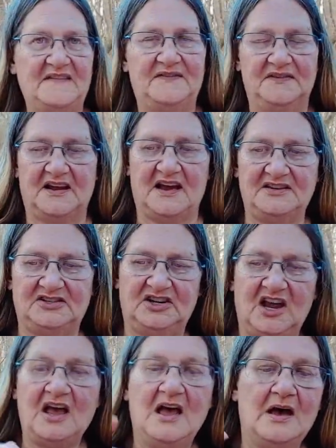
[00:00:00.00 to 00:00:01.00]
for lunch,
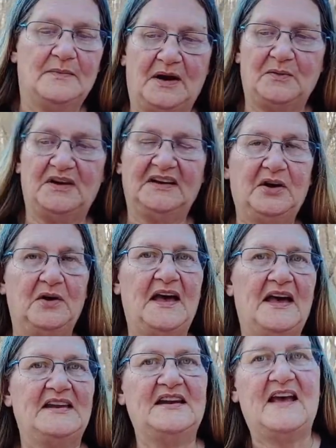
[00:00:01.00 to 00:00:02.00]
but I want to go
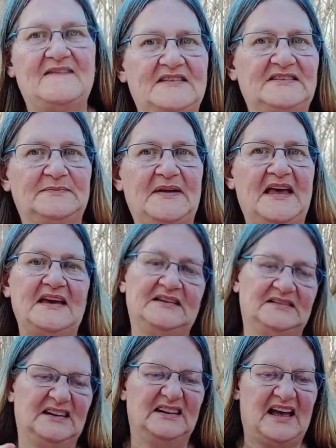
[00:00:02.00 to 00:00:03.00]
ahead and have this made
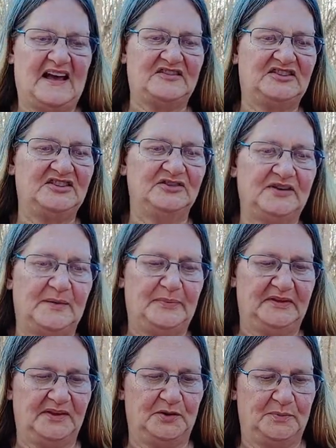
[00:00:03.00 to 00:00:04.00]
and have it chilled up a
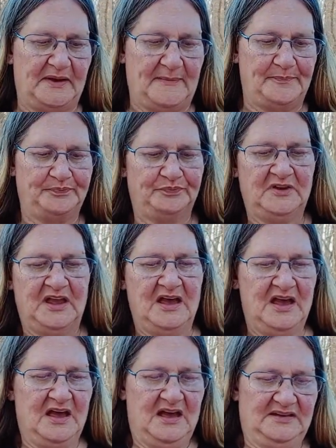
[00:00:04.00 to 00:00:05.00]
little bit.
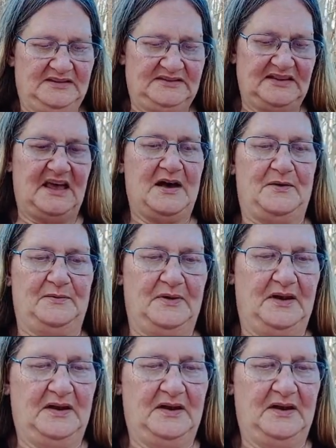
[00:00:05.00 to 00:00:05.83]
So,